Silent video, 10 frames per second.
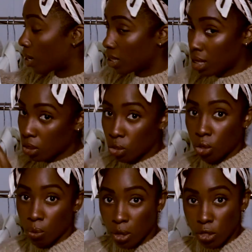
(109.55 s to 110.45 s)
It's not
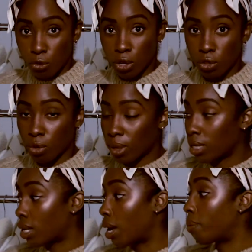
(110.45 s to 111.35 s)
too much fringe for my
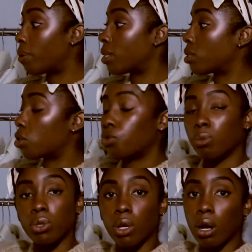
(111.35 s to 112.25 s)
style, but this is from
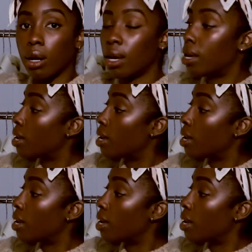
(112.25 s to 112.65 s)
Zara